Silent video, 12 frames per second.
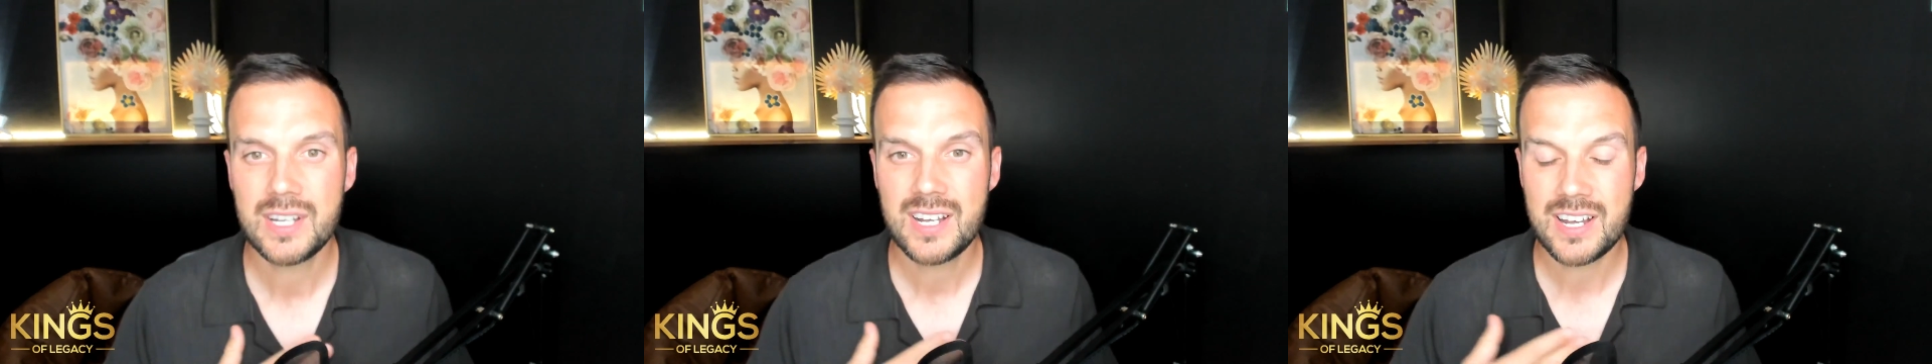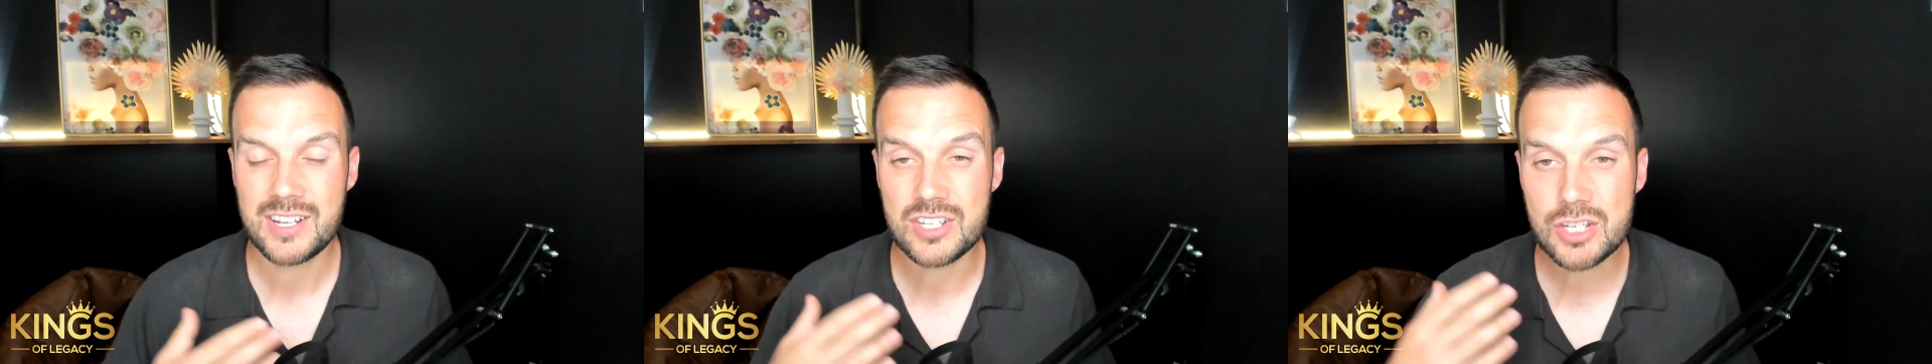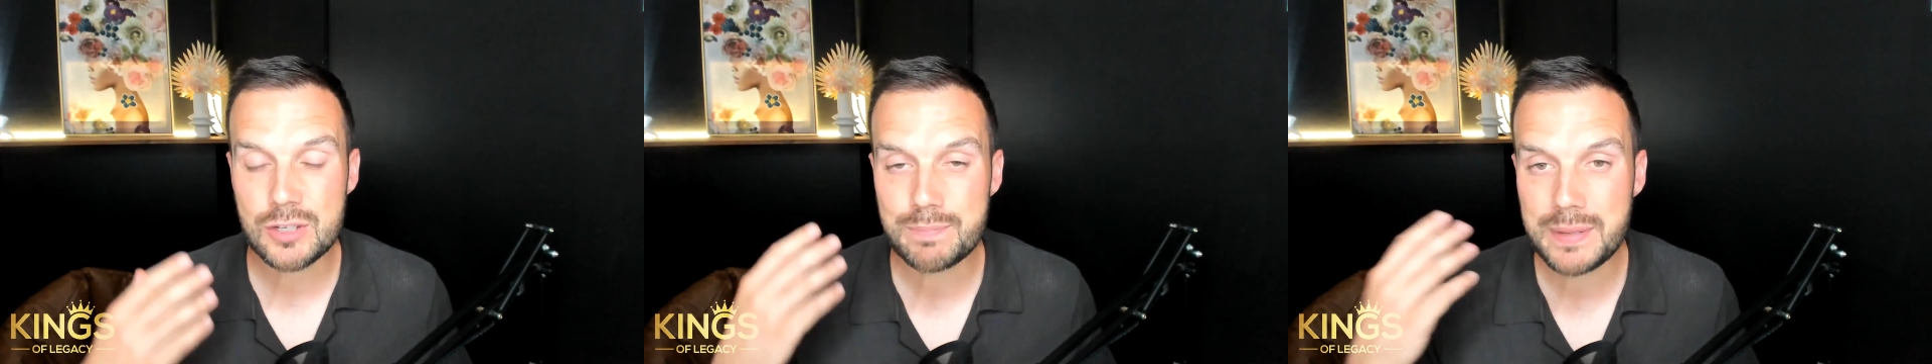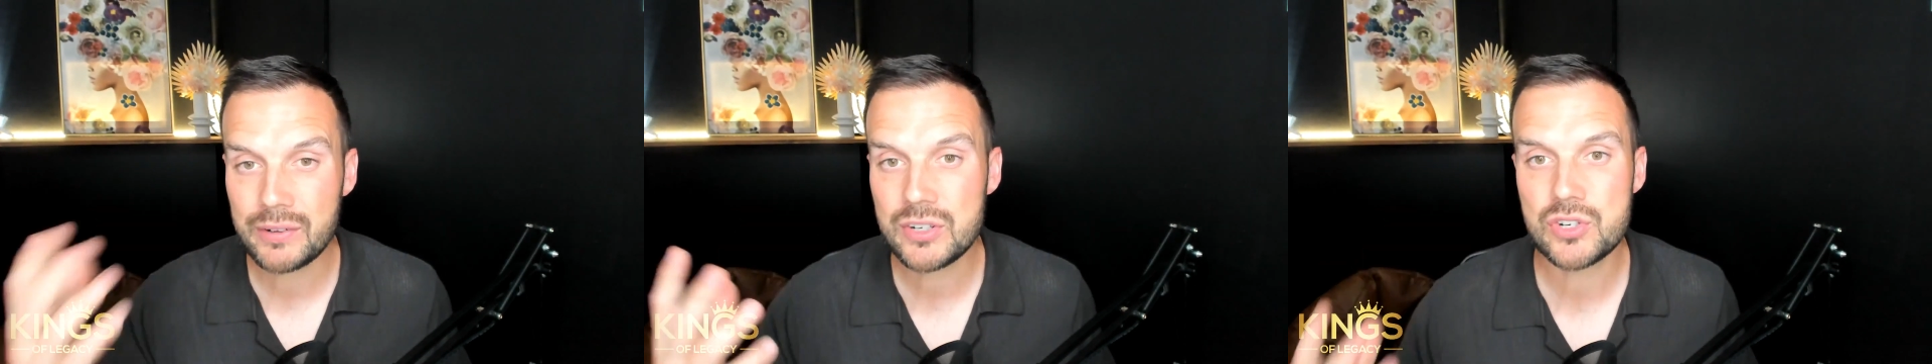and
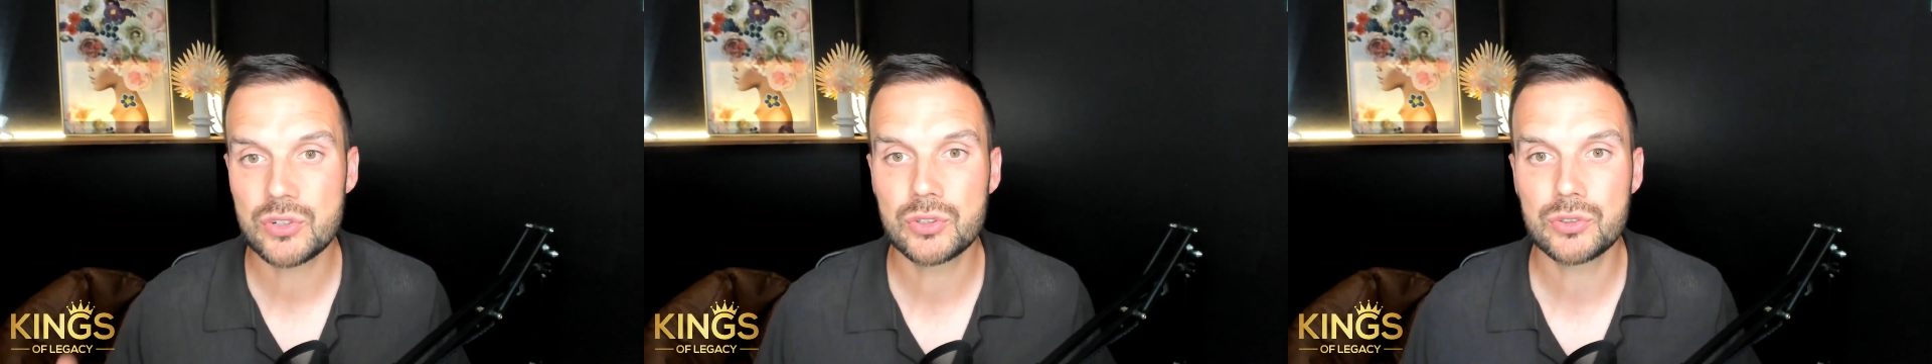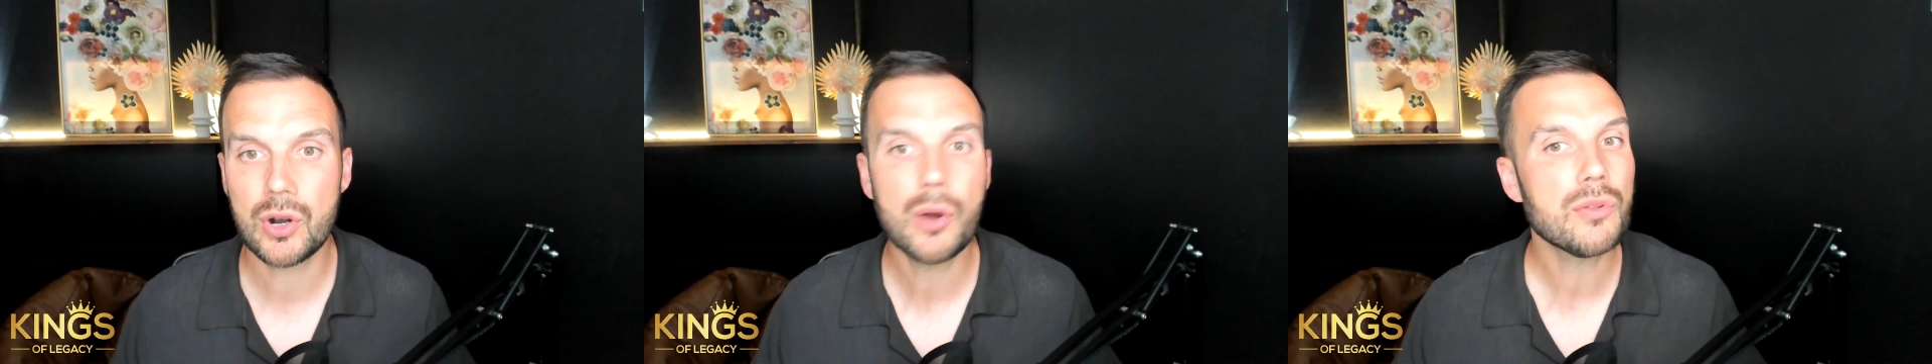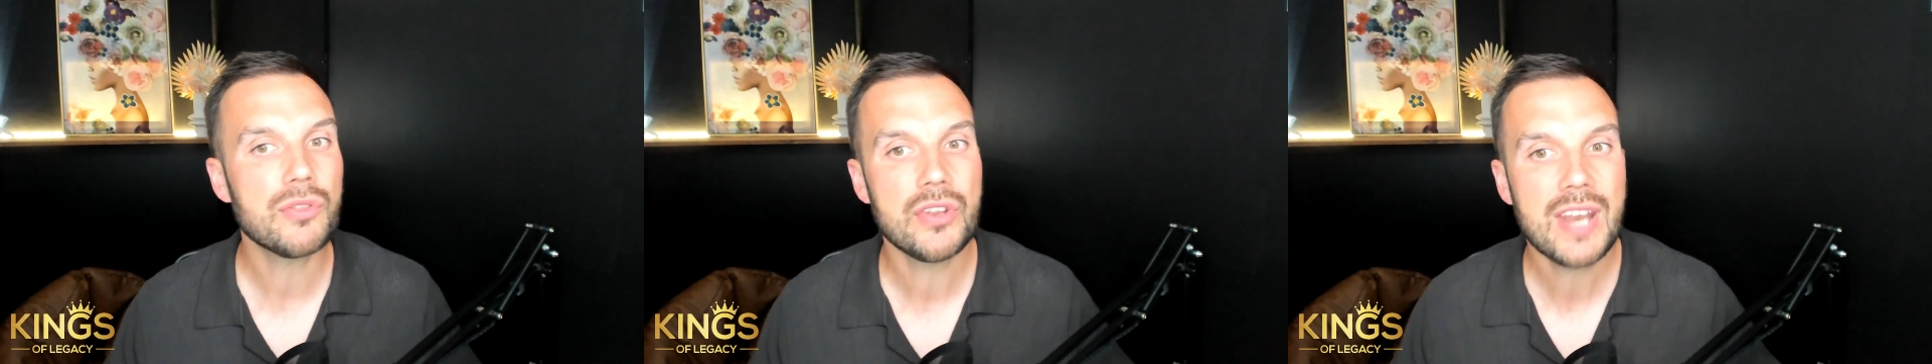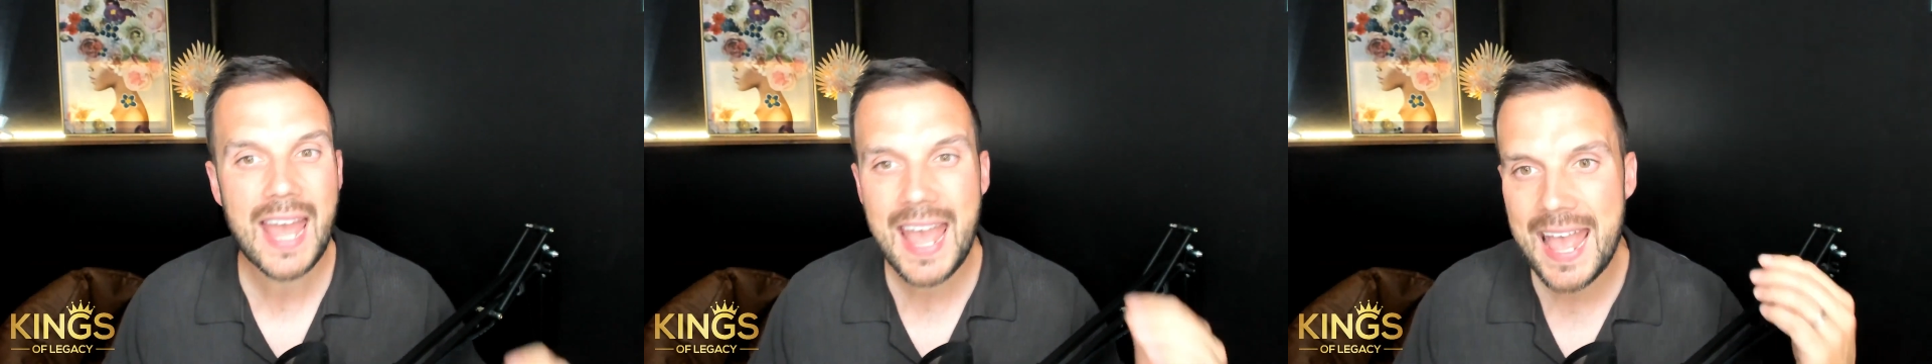spiritual growth
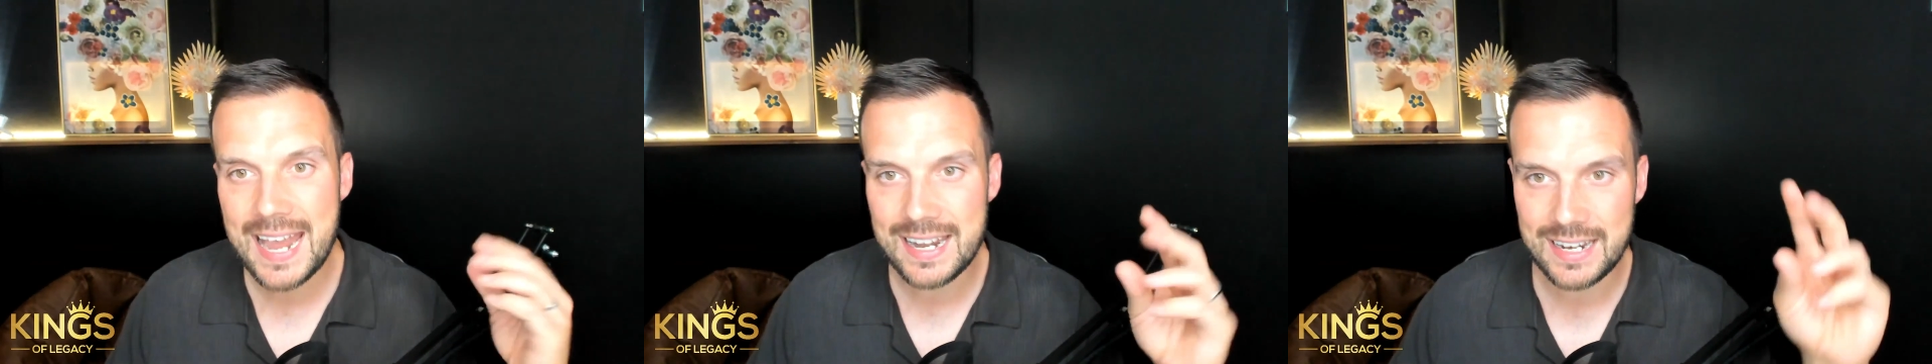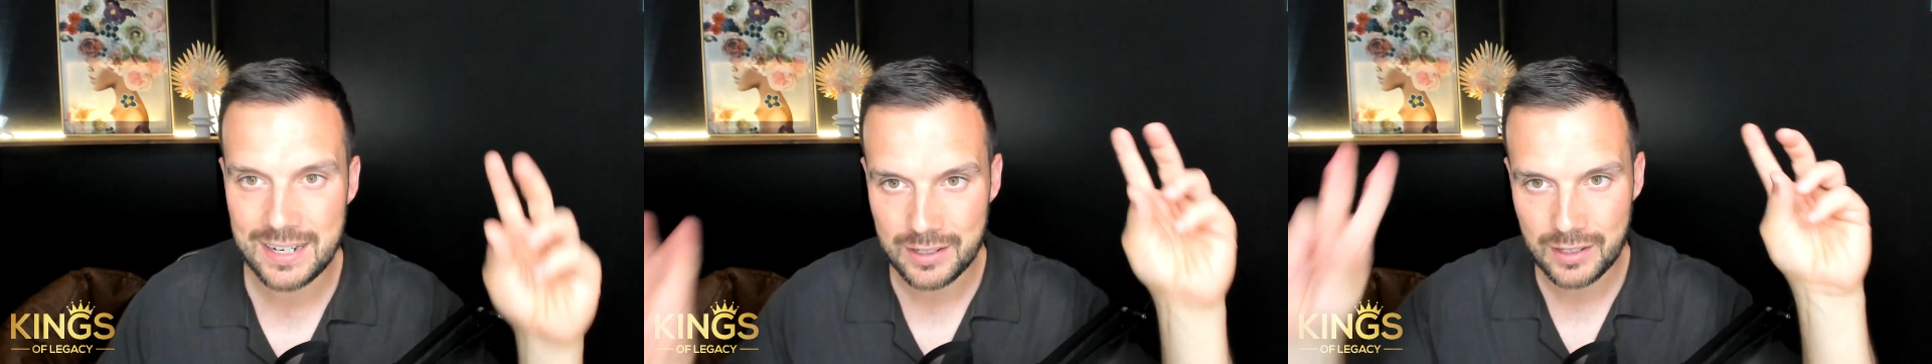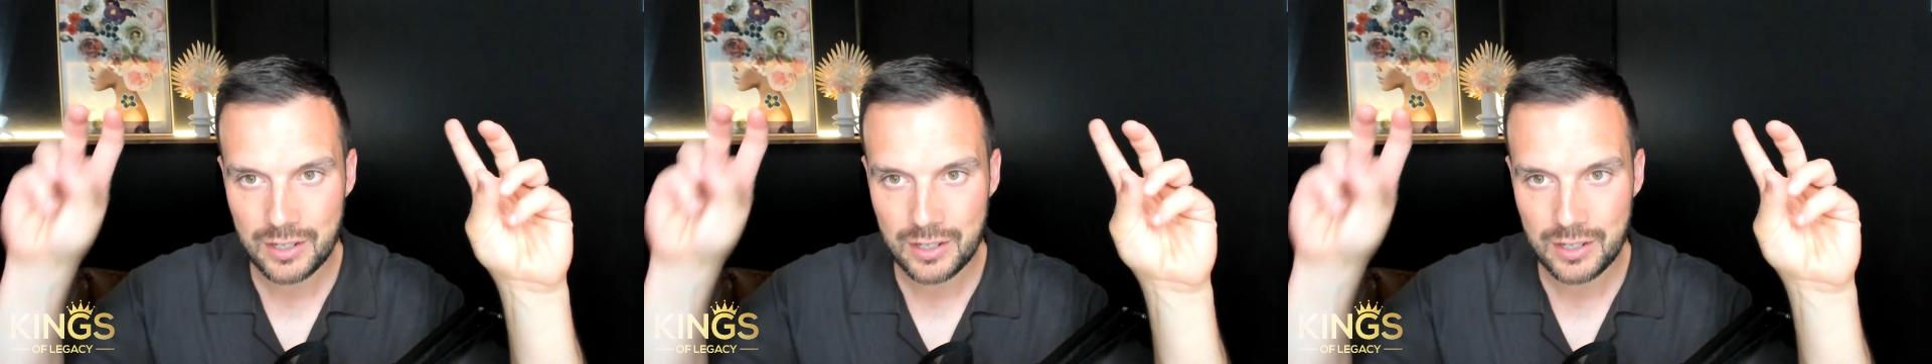than any